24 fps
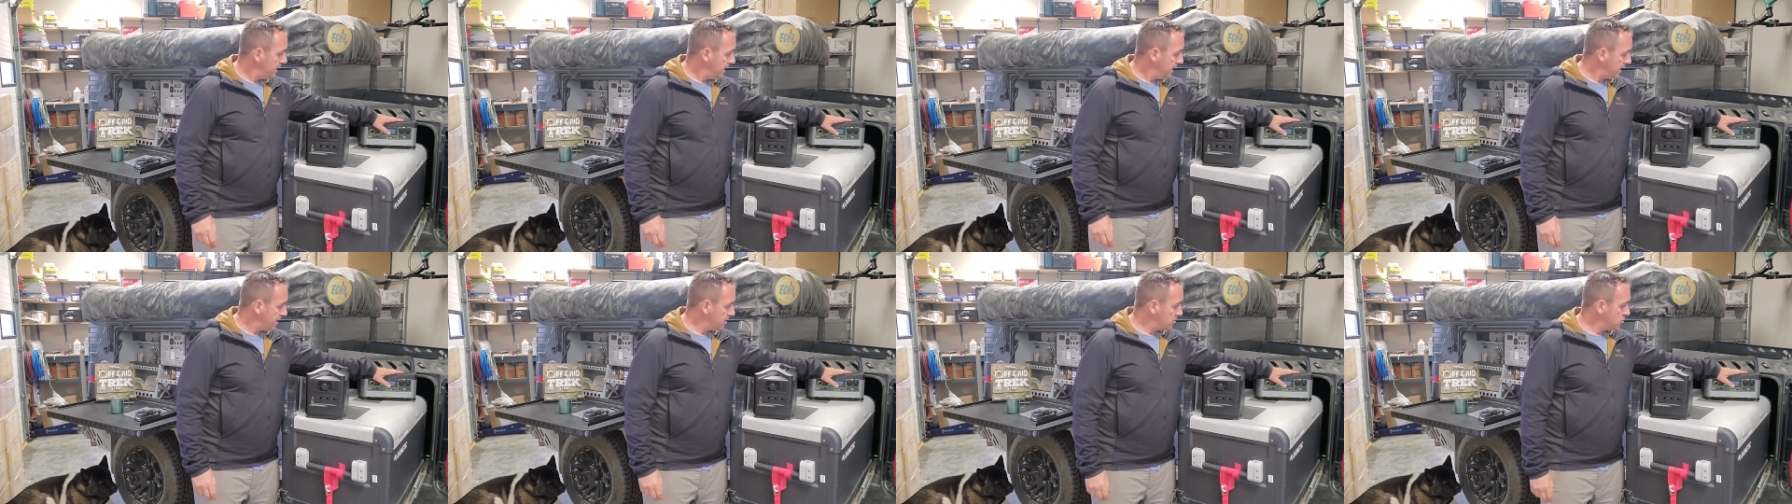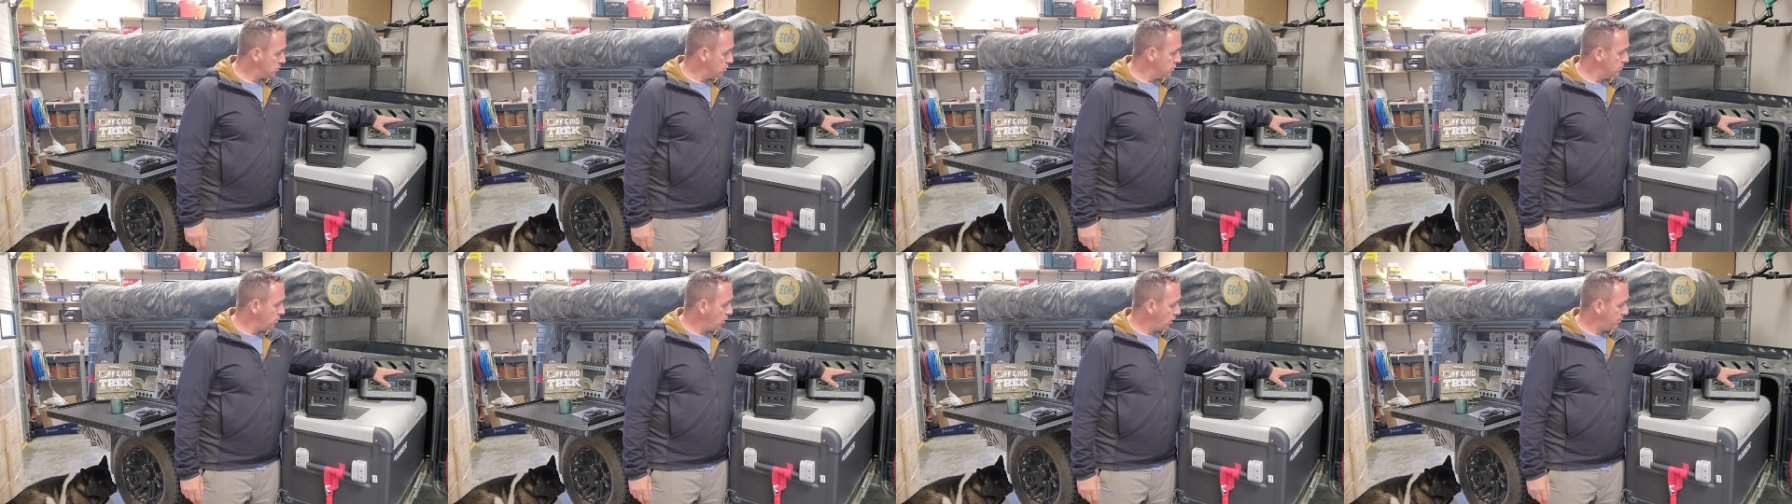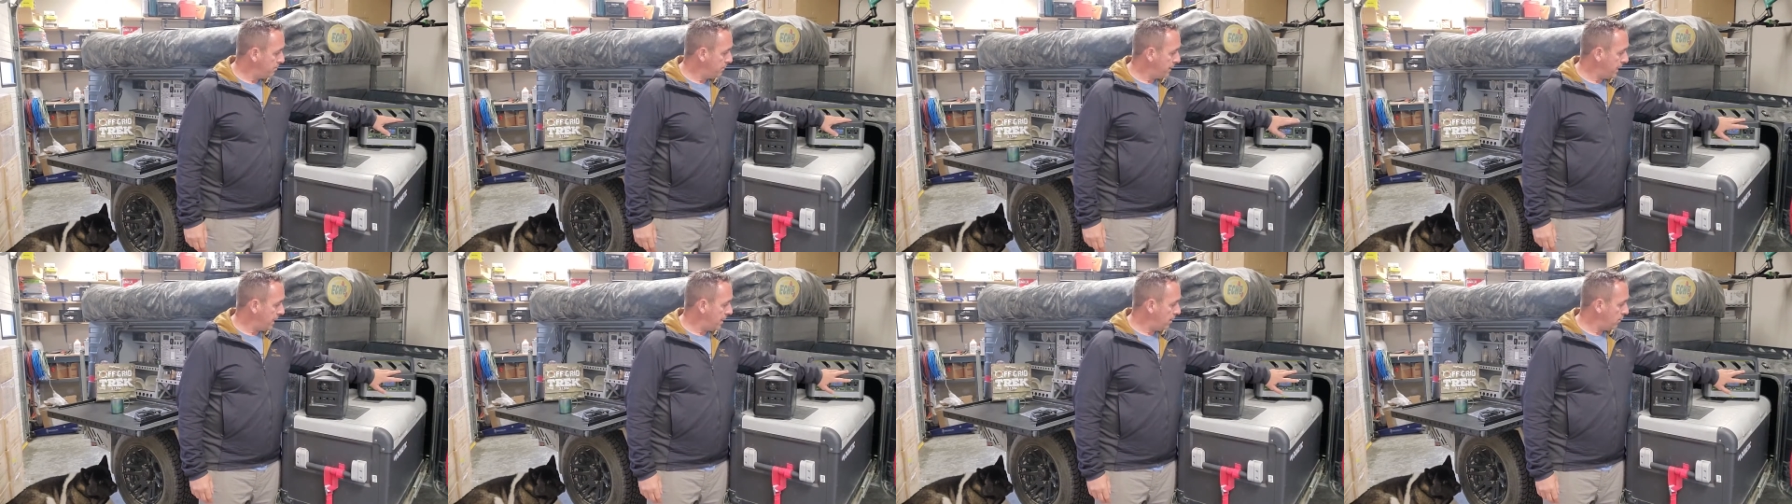and it drew more
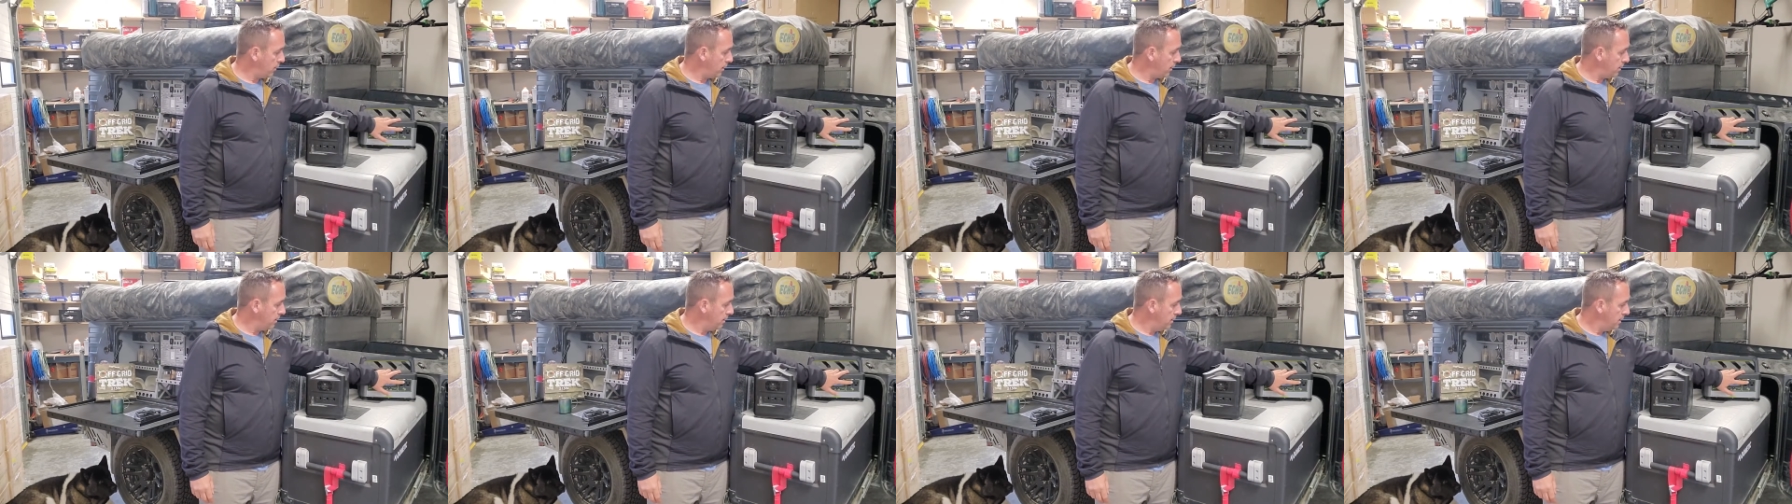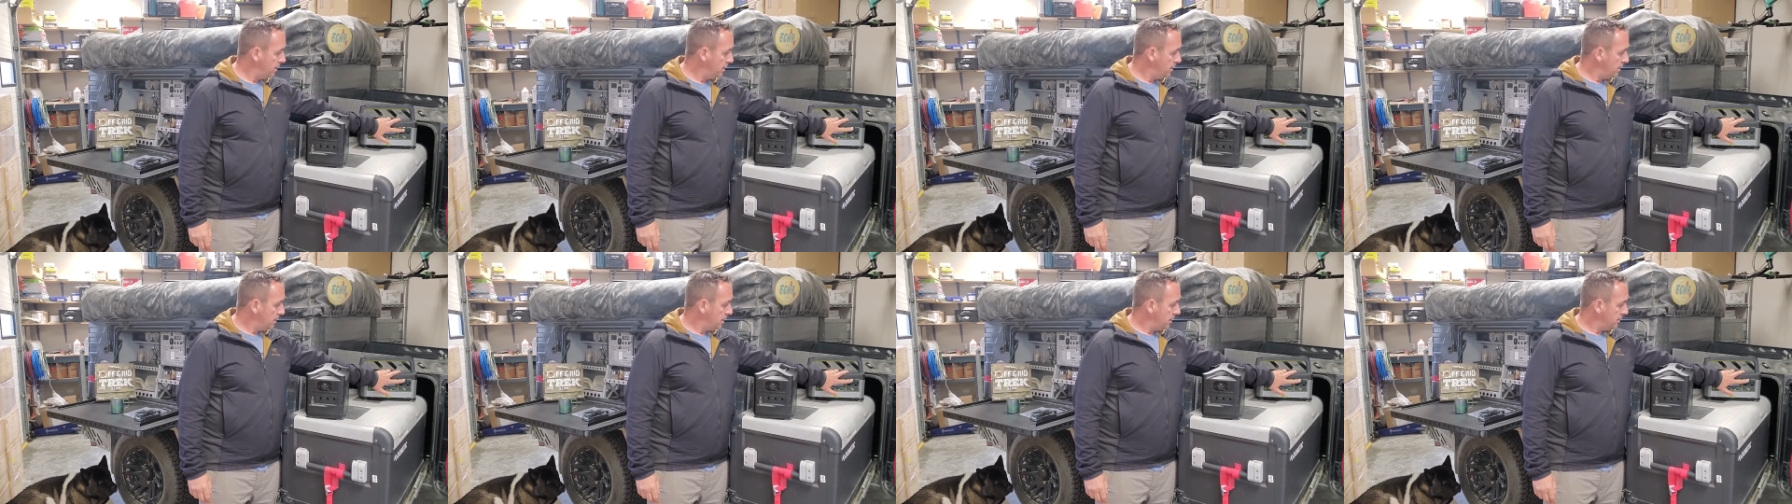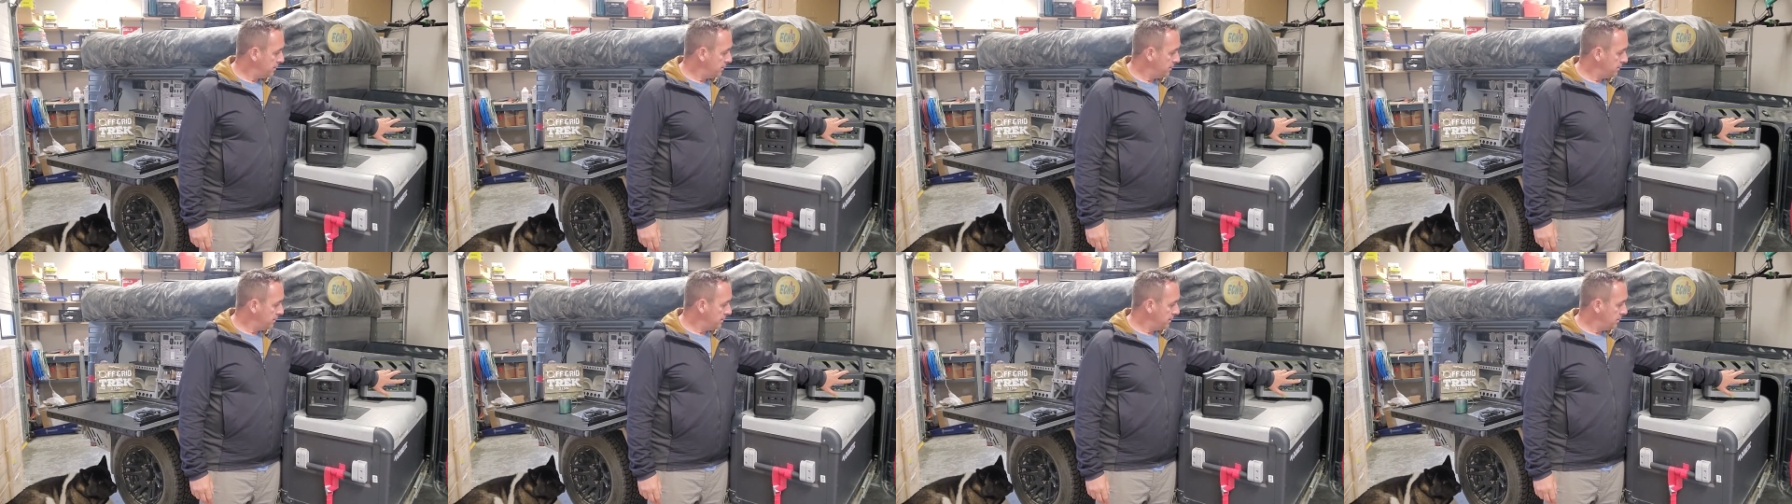power,
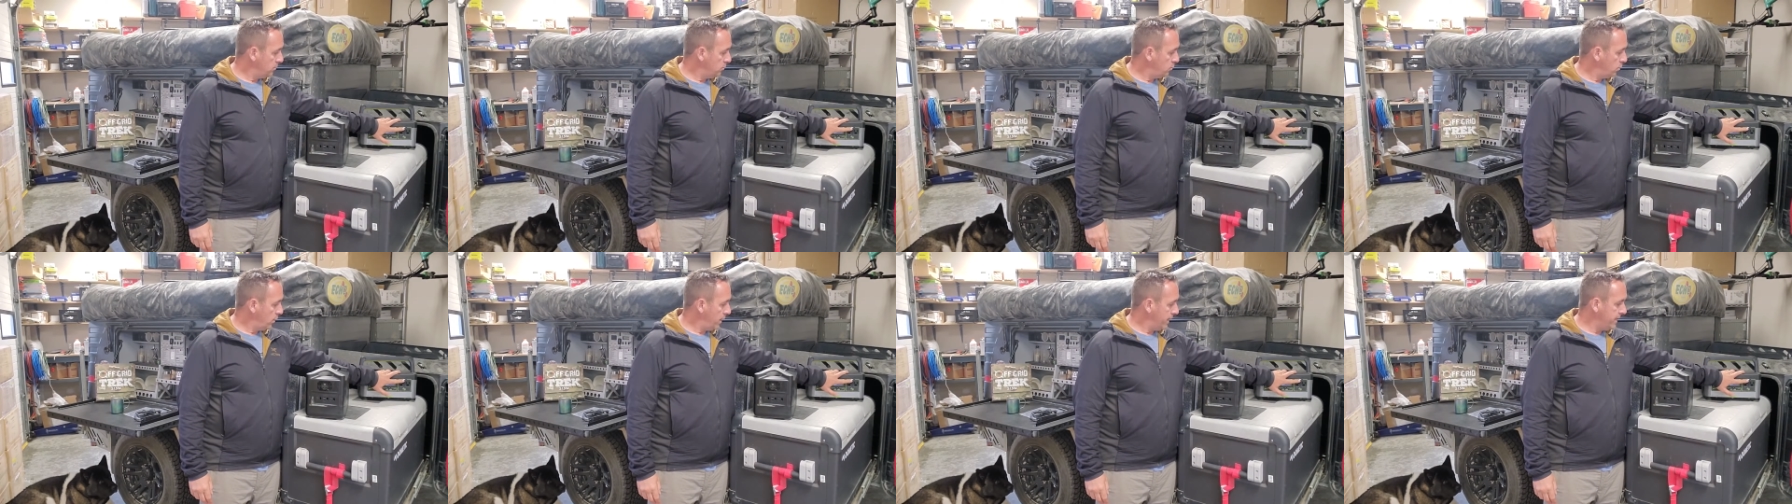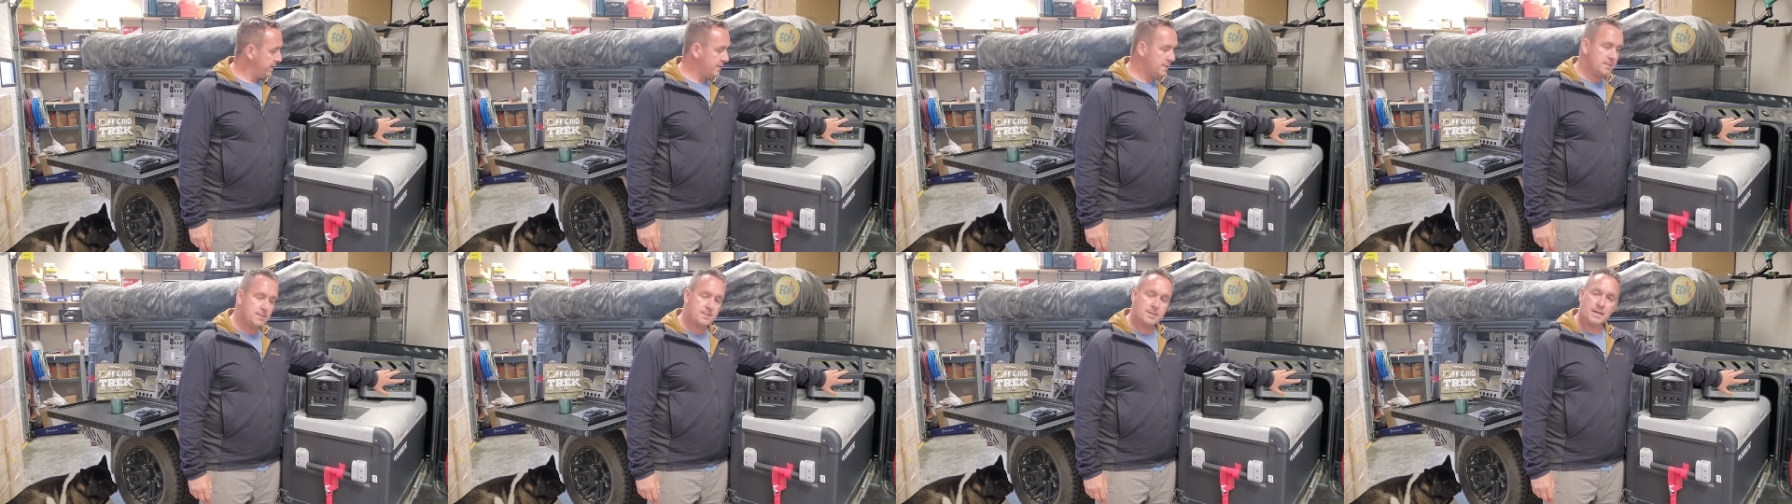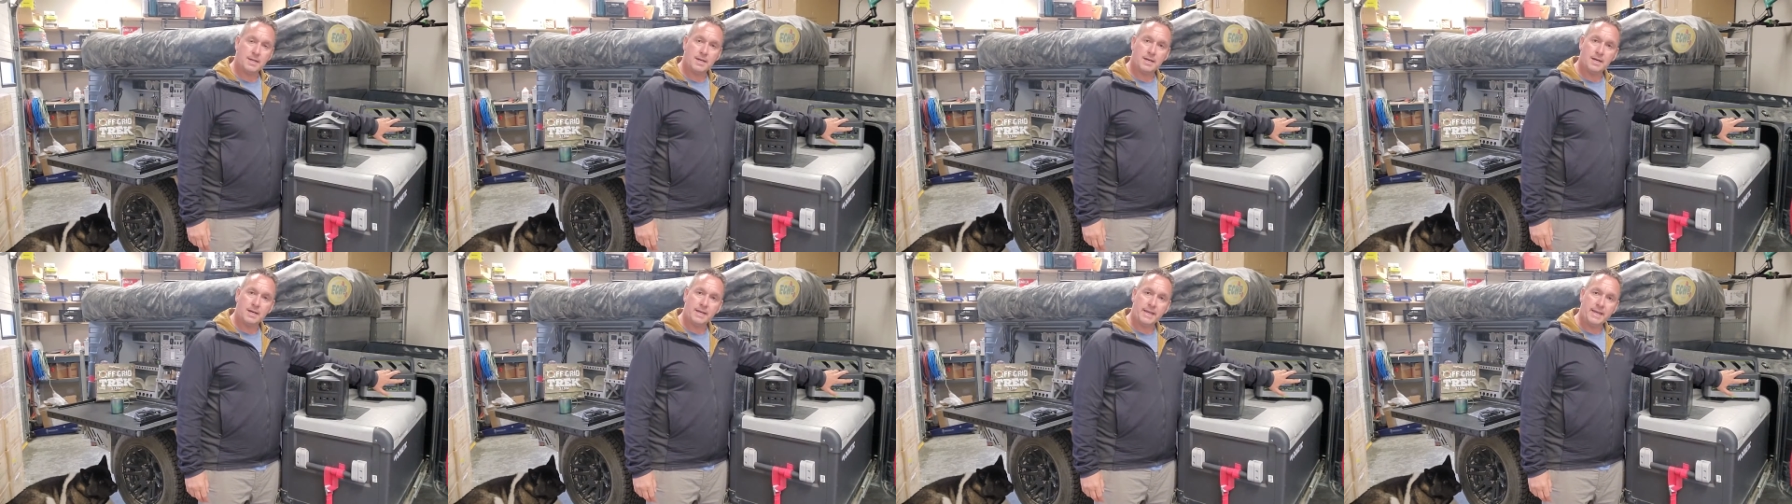your little white
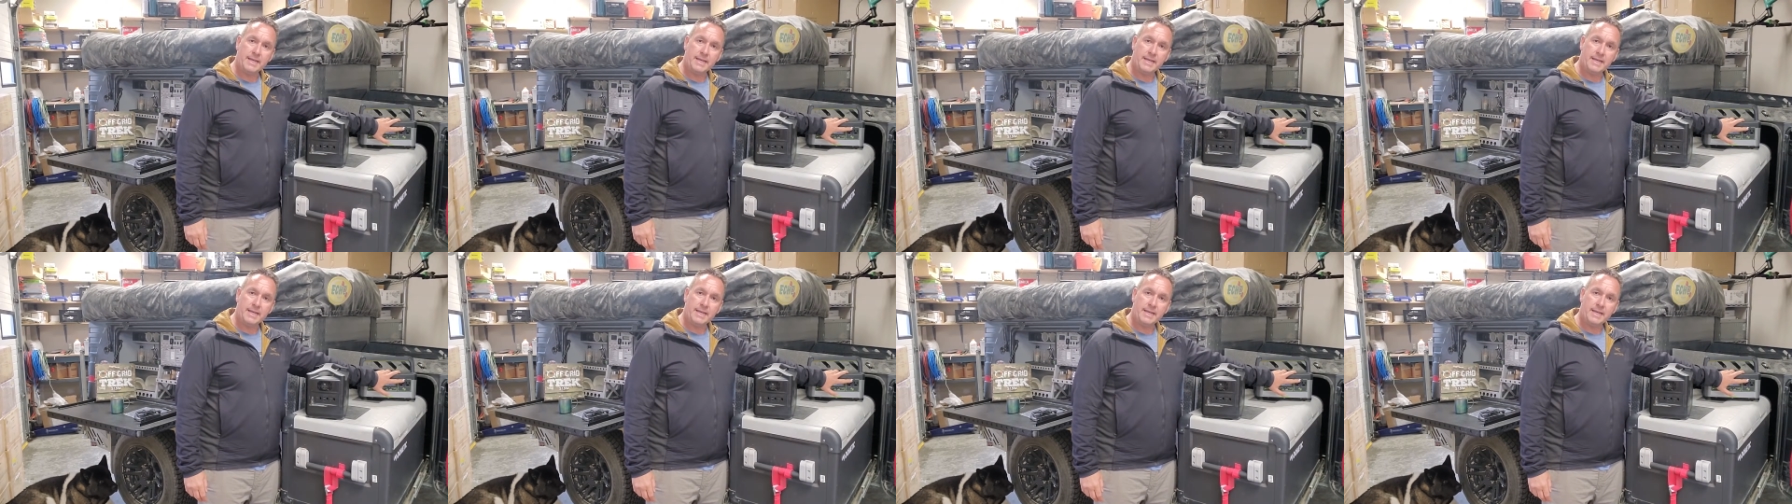uh,